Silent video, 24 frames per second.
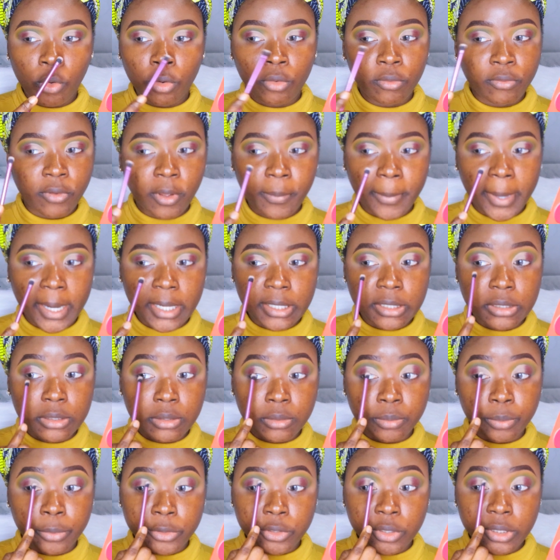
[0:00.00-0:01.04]
all over my
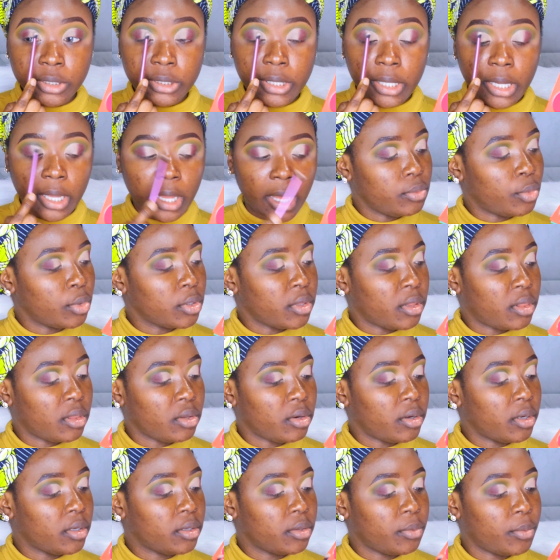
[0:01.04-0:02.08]
lid, but just like
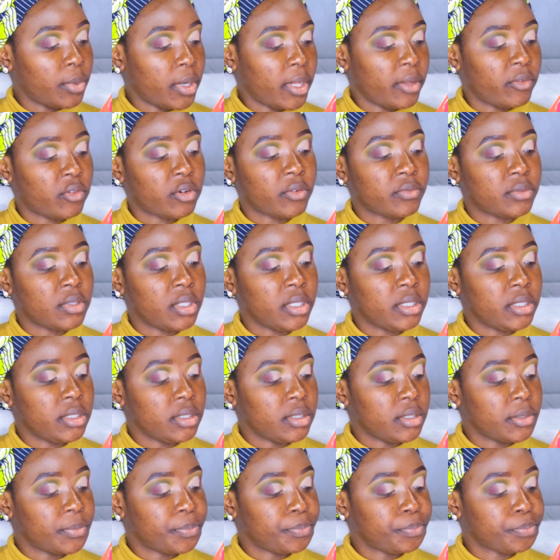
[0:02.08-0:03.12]
1/3 or whatever of the
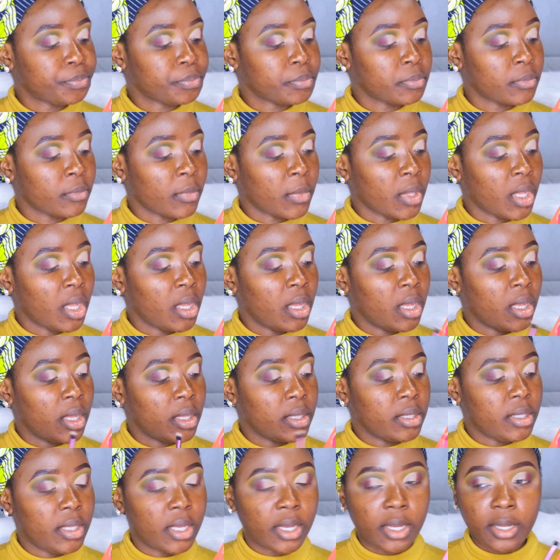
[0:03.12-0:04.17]
lid.
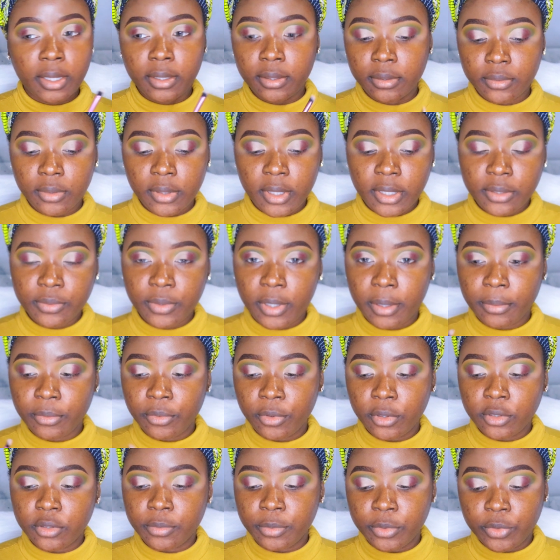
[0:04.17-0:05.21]
Yeah, so that's what I'm
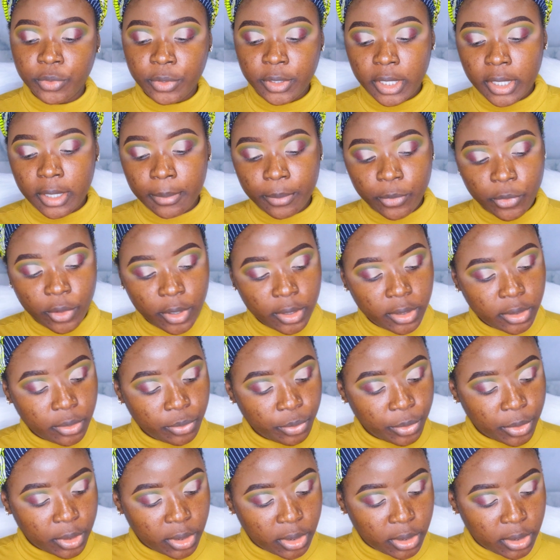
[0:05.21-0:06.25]
going to be doing. And I'm going
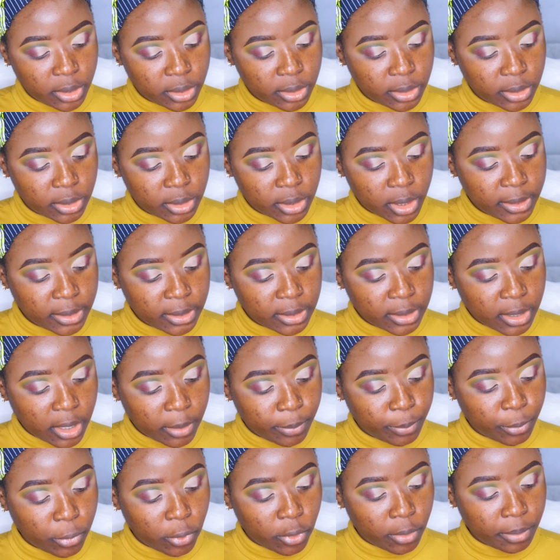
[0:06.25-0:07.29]
in with this
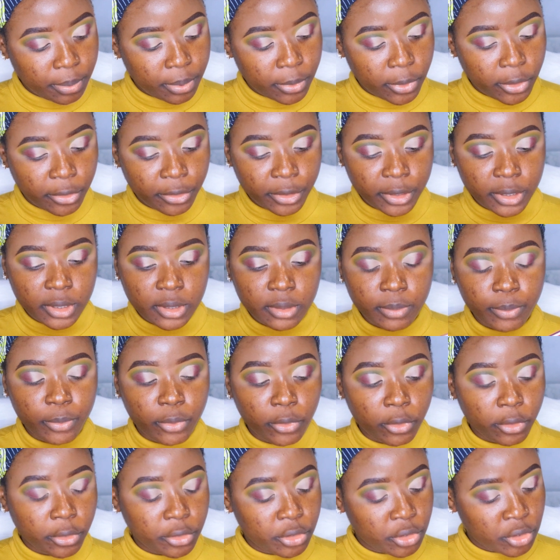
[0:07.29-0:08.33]
Insta Pop crease
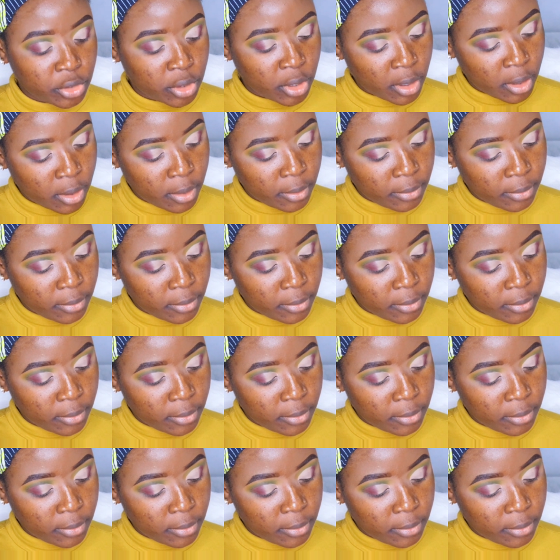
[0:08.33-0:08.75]
brush